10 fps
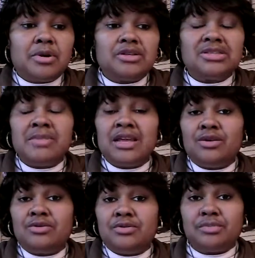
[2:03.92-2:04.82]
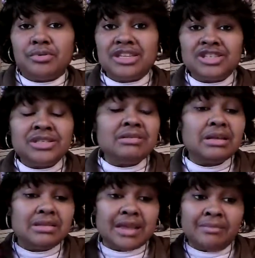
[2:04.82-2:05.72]
person may go through depression.
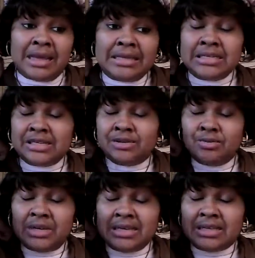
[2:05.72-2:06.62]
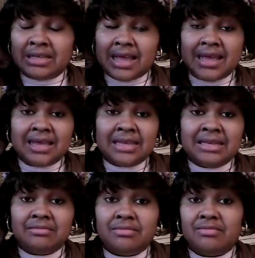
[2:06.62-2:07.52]
They may deal with a
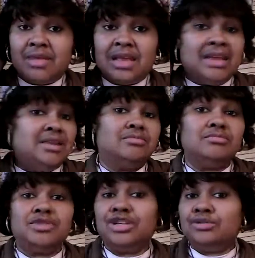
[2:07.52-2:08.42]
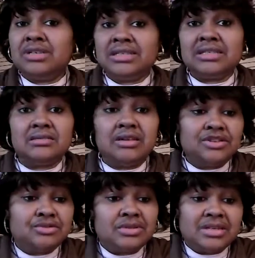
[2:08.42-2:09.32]
decreased
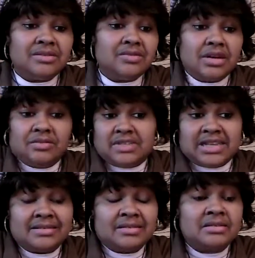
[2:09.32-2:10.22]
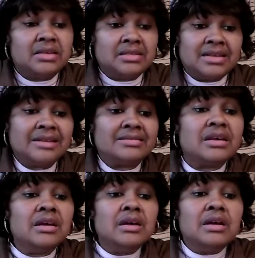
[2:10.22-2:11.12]
interest of sex.
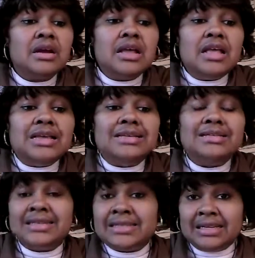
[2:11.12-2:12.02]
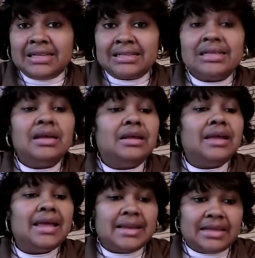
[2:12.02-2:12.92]
Dizziness,
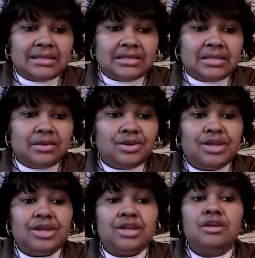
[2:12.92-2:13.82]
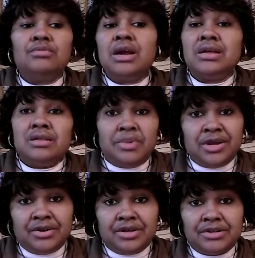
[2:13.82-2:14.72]
headaches, irregular
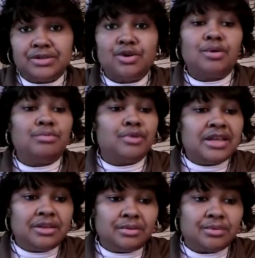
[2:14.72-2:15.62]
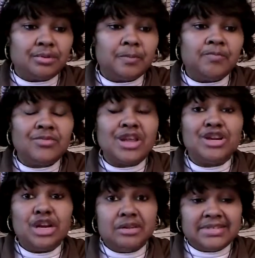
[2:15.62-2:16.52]
periods or breaking through,
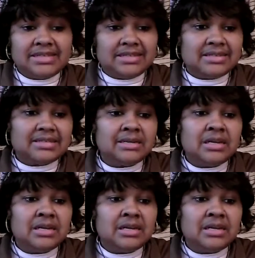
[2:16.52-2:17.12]
nervousness,